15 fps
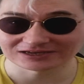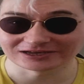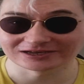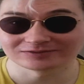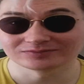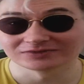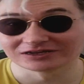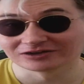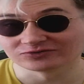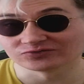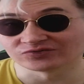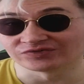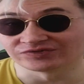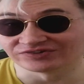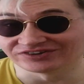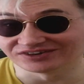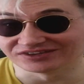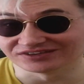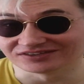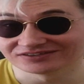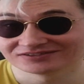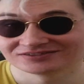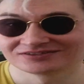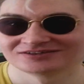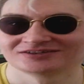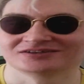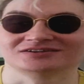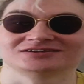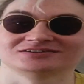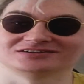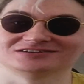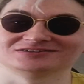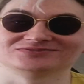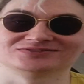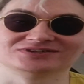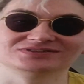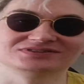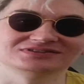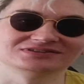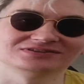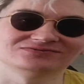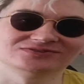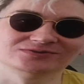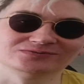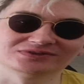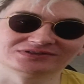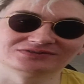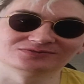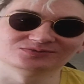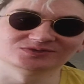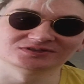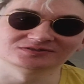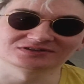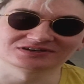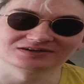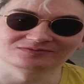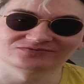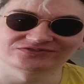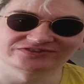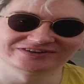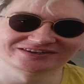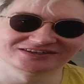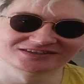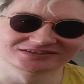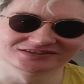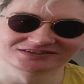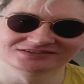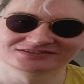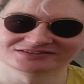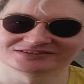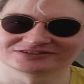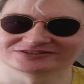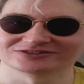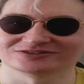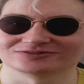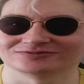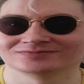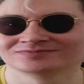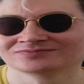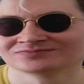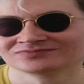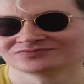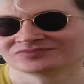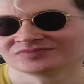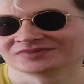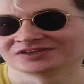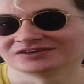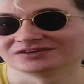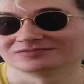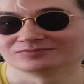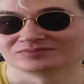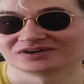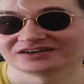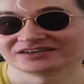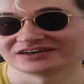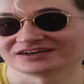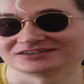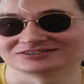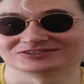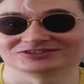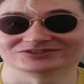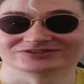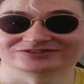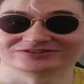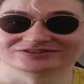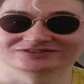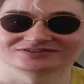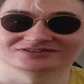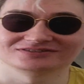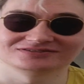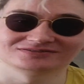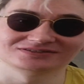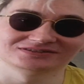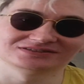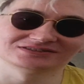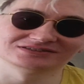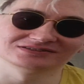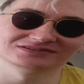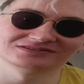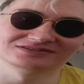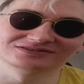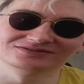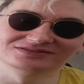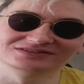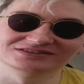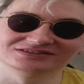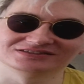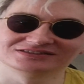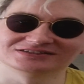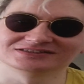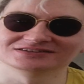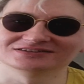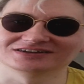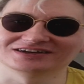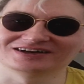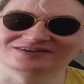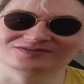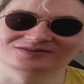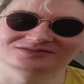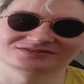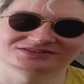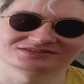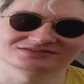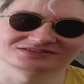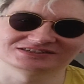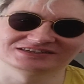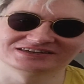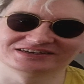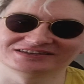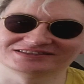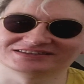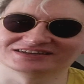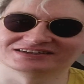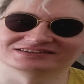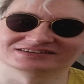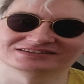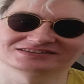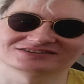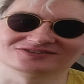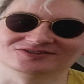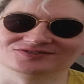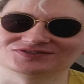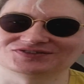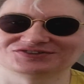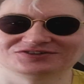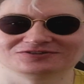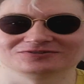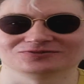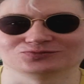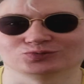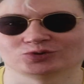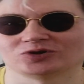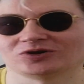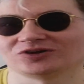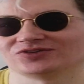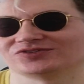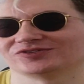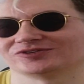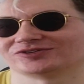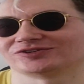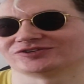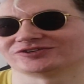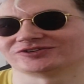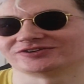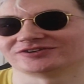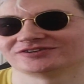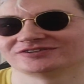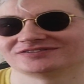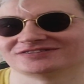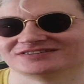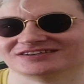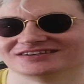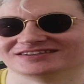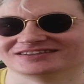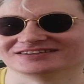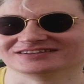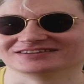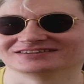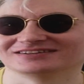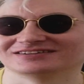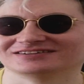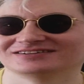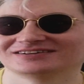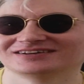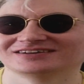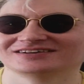I am now free. I want everyone to become free. So my answer is to this Satan's controlled world order, that the